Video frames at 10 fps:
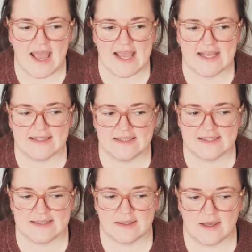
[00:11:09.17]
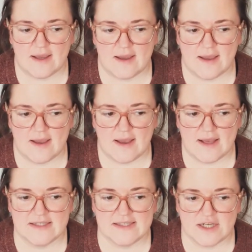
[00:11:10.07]
It's
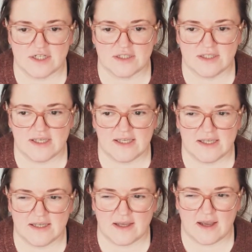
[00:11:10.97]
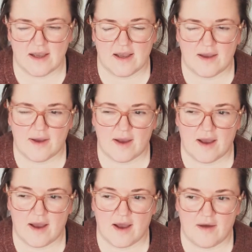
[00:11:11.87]
essentially
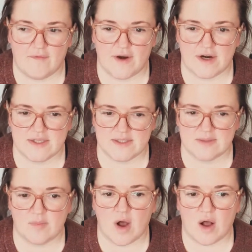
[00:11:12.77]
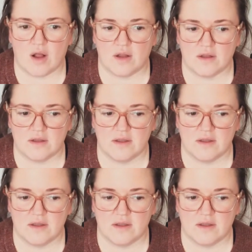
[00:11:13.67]
a very small